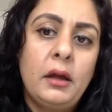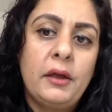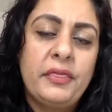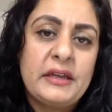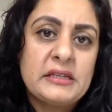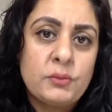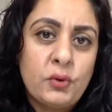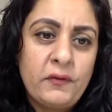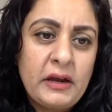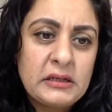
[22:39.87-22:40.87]
things more
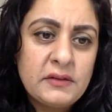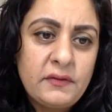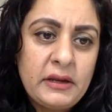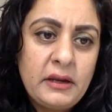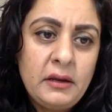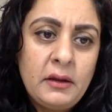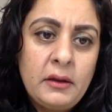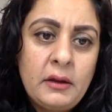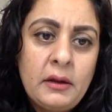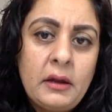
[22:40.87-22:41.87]
effectively,
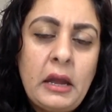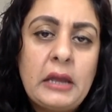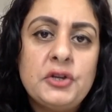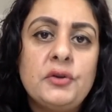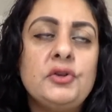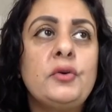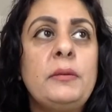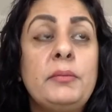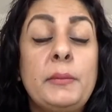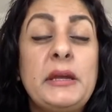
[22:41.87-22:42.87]
and you're
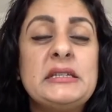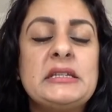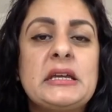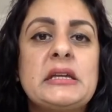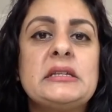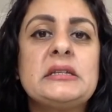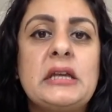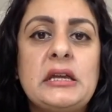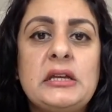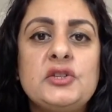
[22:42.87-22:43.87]
implementing a
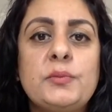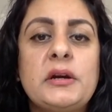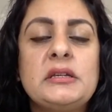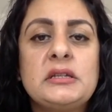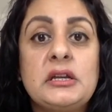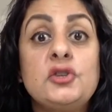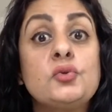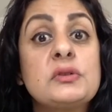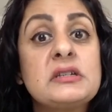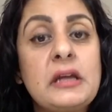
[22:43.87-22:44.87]
stage-by-stage or
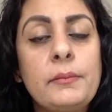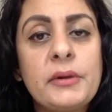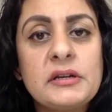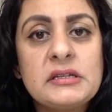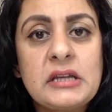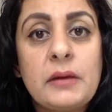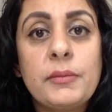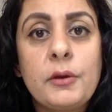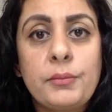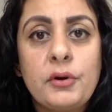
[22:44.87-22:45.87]
step-by-step
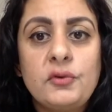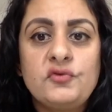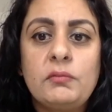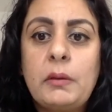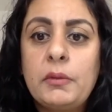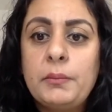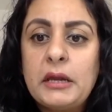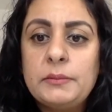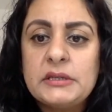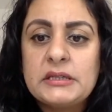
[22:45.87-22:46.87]
approach. Remember,
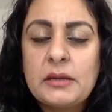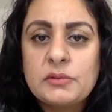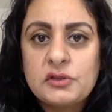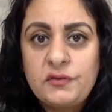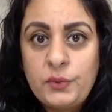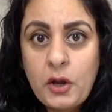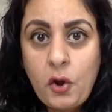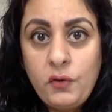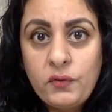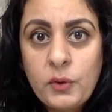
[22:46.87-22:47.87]
baby steps, because if we
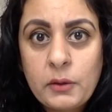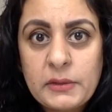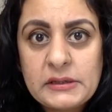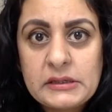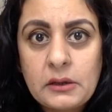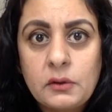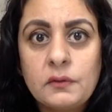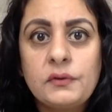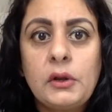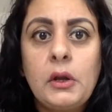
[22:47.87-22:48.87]
overwhelm
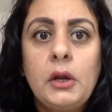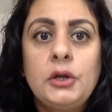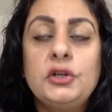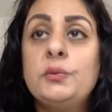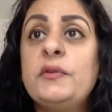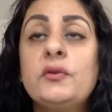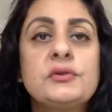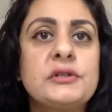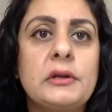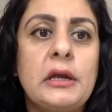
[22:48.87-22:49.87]
ourselves, we've all
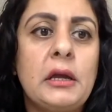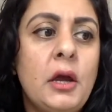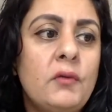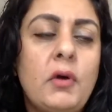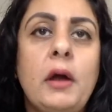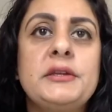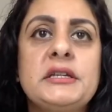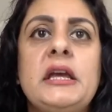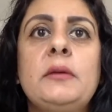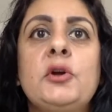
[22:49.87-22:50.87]
done it. Right,
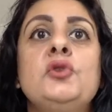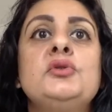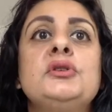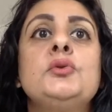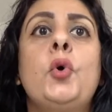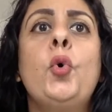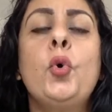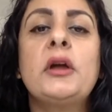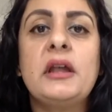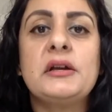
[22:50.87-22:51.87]
today I'm going to
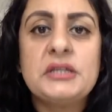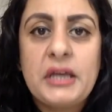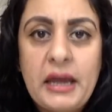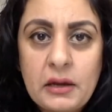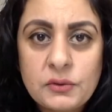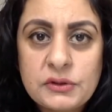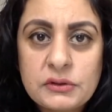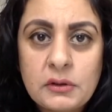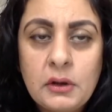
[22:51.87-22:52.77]
organise the house.